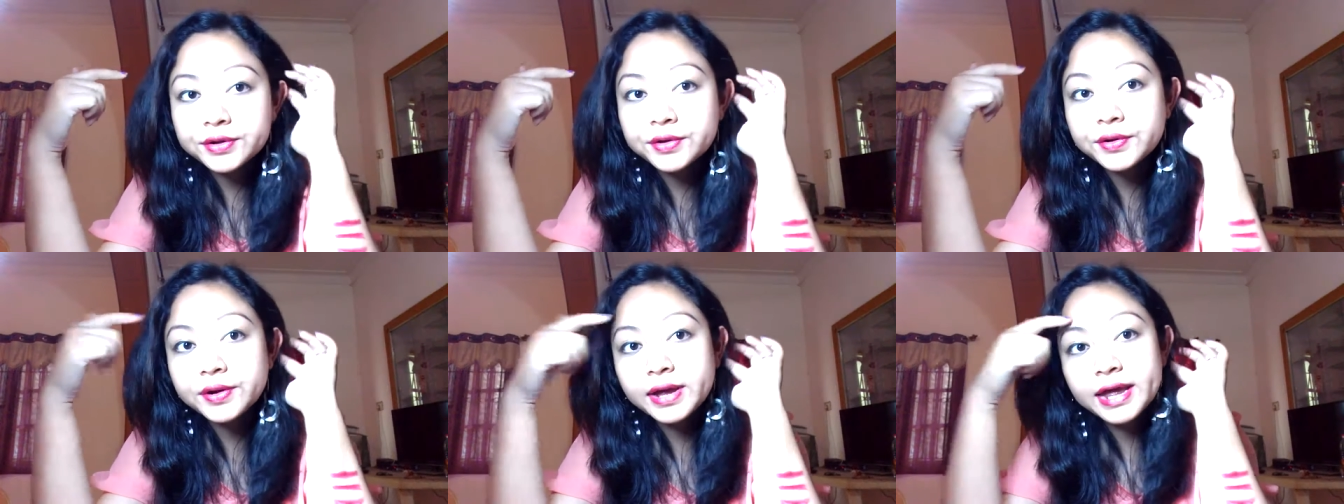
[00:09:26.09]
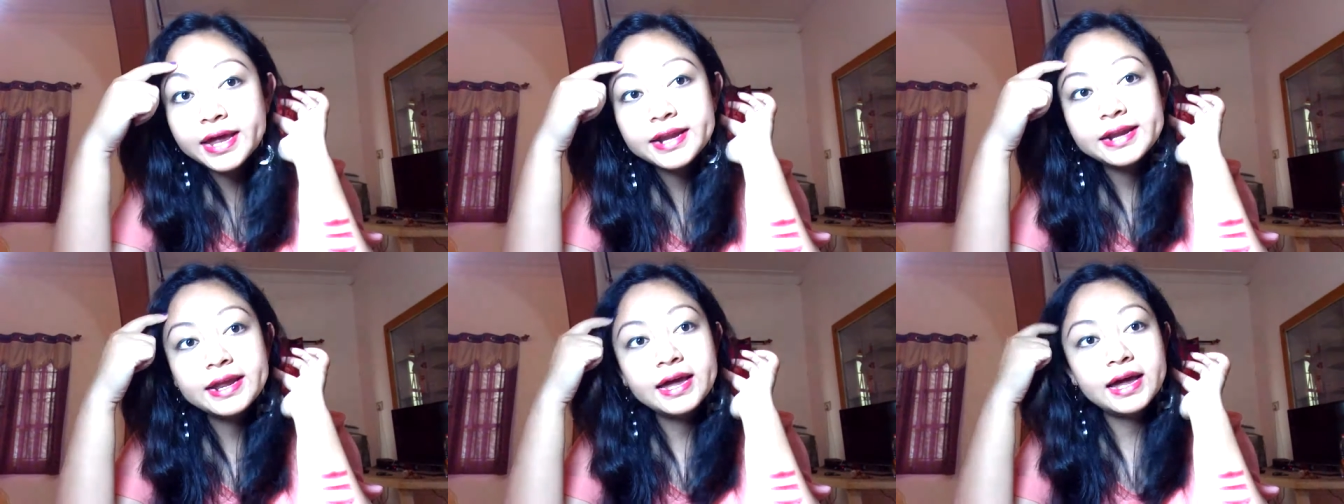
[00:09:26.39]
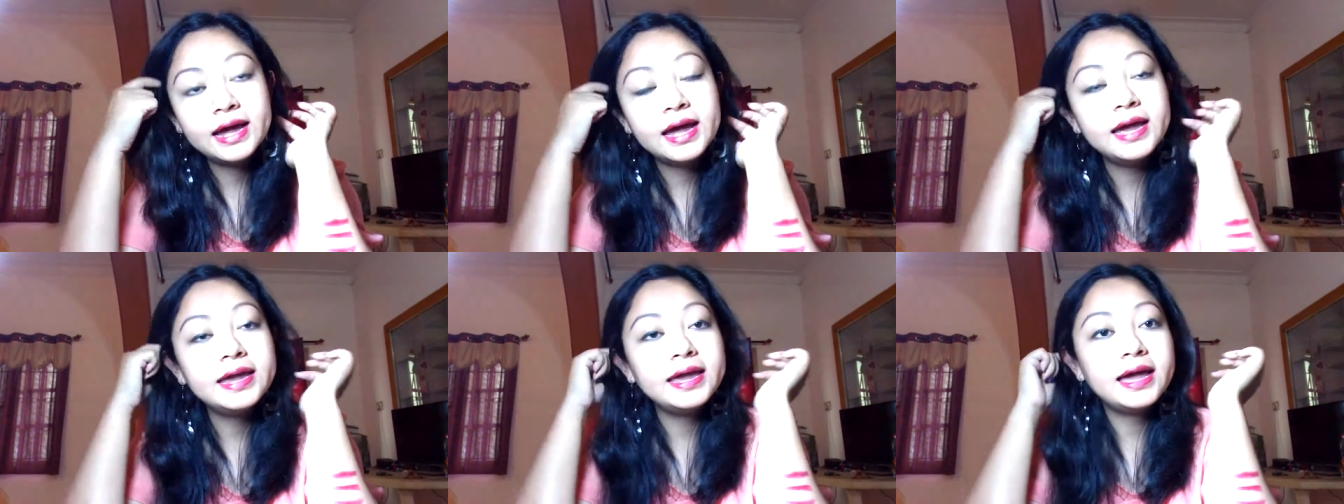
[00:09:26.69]
and
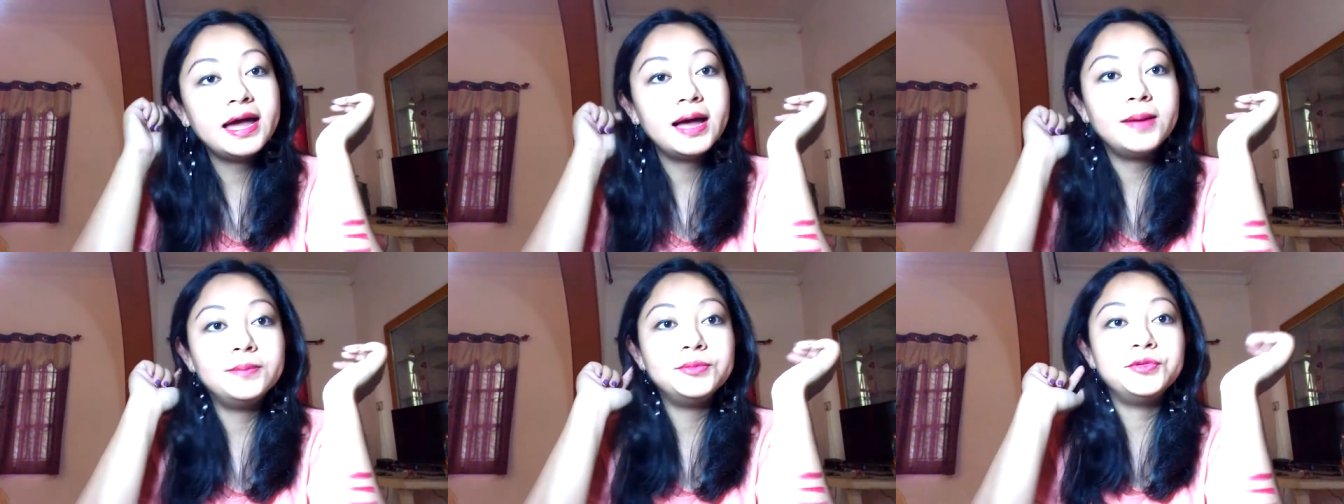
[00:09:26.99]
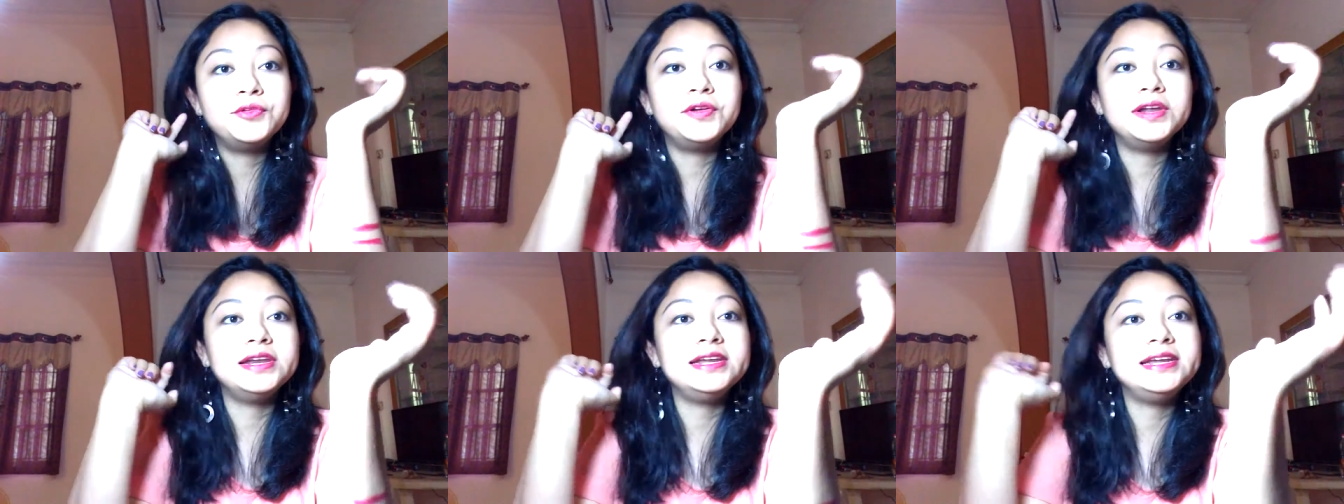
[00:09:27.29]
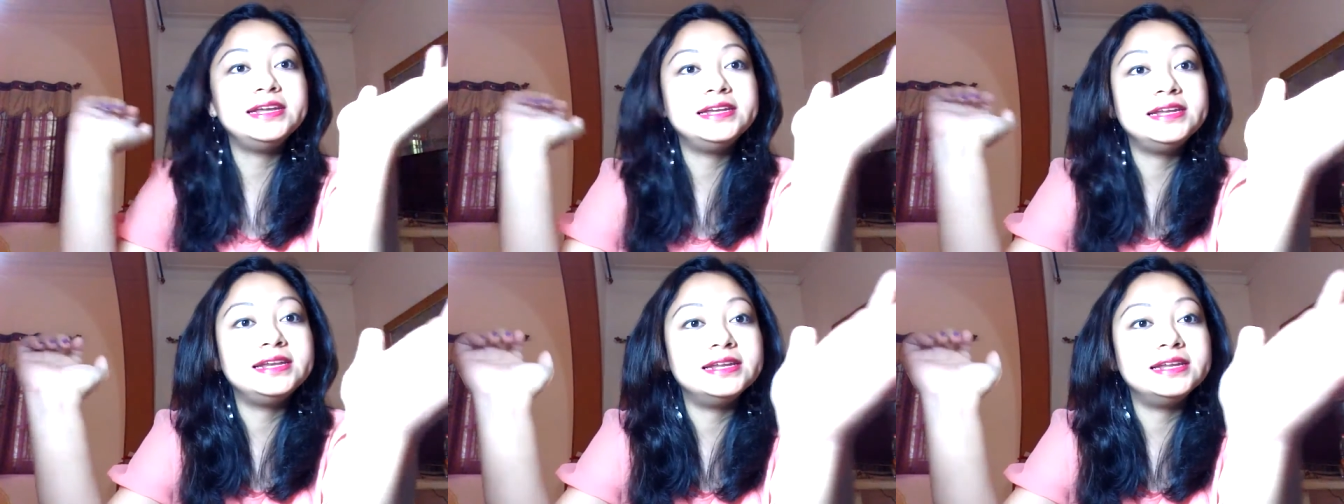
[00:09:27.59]
I am really in love